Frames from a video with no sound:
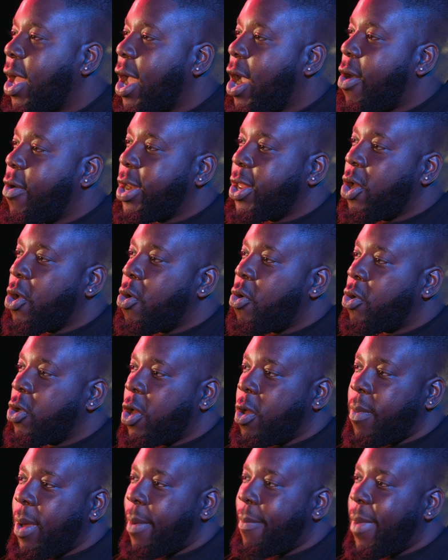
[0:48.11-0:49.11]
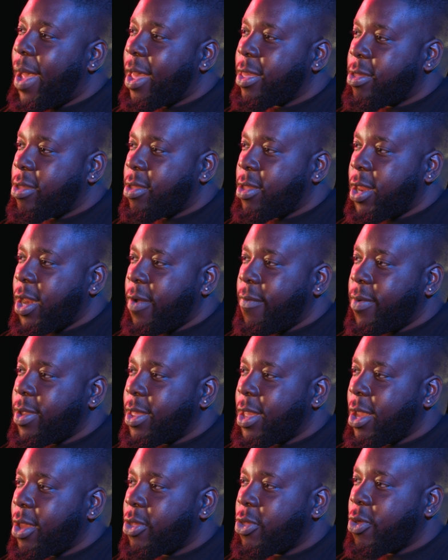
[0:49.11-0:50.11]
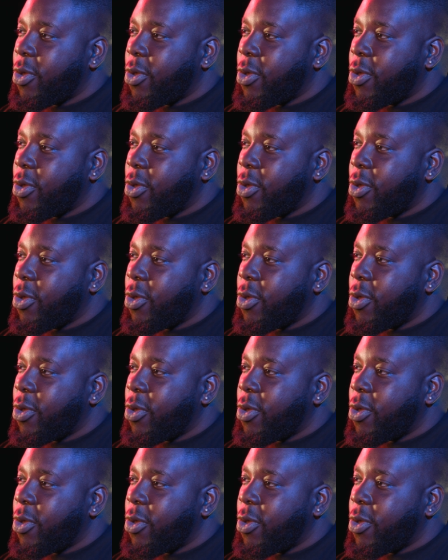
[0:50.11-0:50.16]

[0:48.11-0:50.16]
I already own all my masters and everything.